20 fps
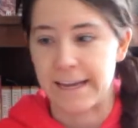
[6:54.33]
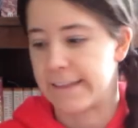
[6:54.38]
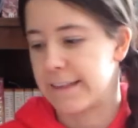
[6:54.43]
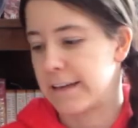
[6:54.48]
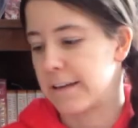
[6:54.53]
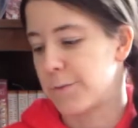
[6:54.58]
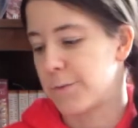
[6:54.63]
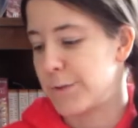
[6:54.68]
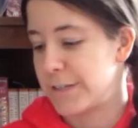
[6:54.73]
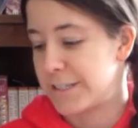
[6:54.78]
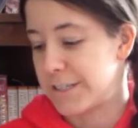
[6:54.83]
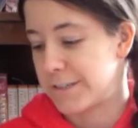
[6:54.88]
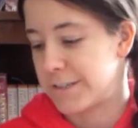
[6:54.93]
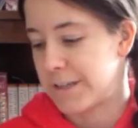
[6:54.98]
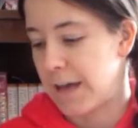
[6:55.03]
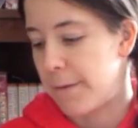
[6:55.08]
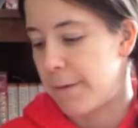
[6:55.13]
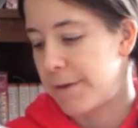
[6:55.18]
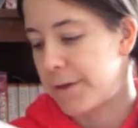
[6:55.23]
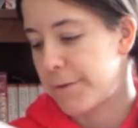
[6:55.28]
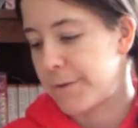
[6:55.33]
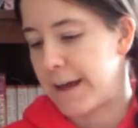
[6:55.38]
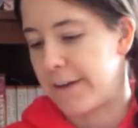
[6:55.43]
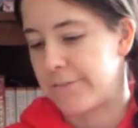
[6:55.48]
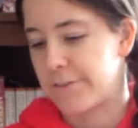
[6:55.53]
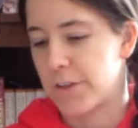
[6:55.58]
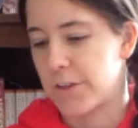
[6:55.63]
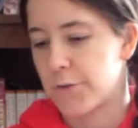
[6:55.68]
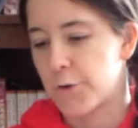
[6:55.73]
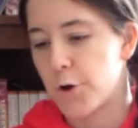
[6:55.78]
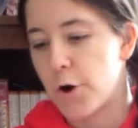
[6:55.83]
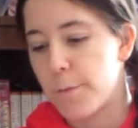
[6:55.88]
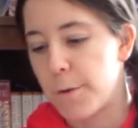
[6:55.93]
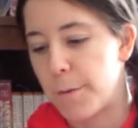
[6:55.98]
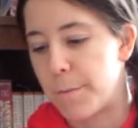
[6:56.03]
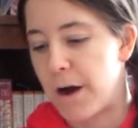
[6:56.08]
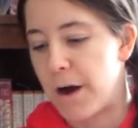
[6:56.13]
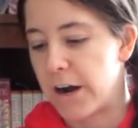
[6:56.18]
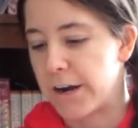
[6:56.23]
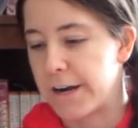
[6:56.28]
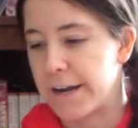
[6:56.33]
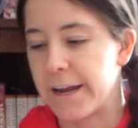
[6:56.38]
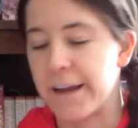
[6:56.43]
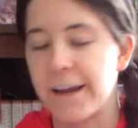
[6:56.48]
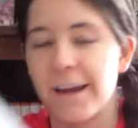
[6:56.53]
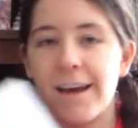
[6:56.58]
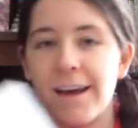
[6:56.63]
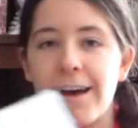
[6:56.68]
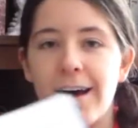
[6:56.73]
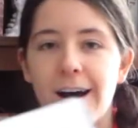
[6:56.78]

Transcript: He thinks winter's coming. We have to throw him a party.